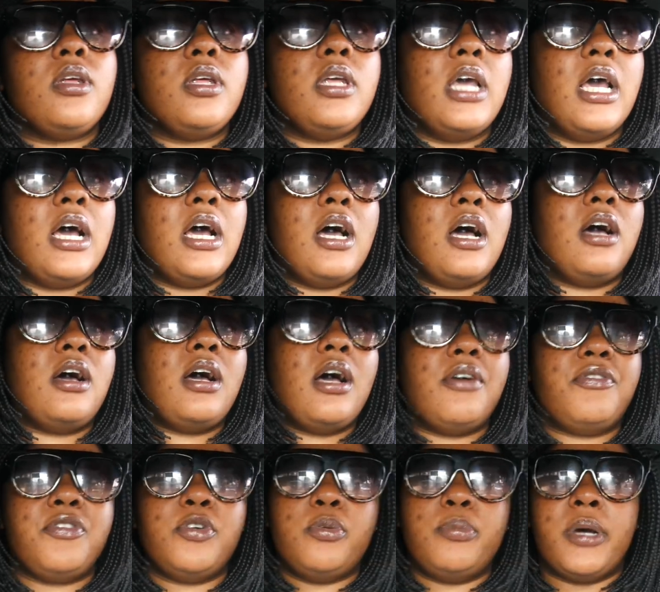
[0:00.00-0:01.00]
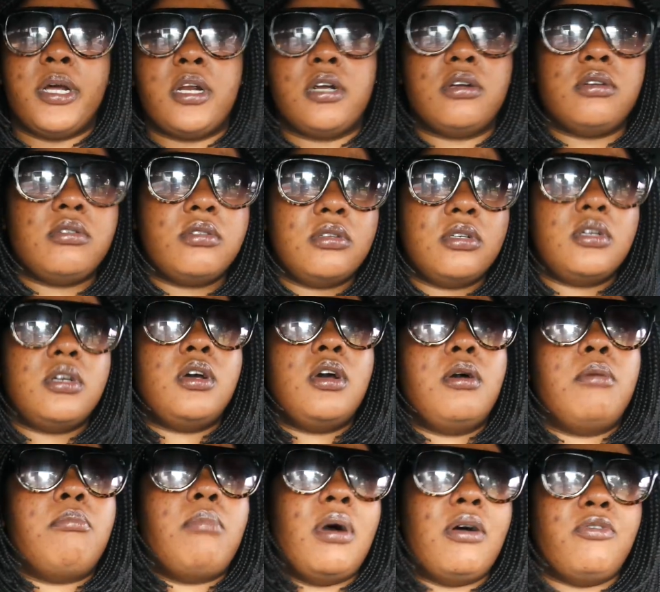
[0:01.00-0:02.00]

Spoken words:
Yeah, I feel better.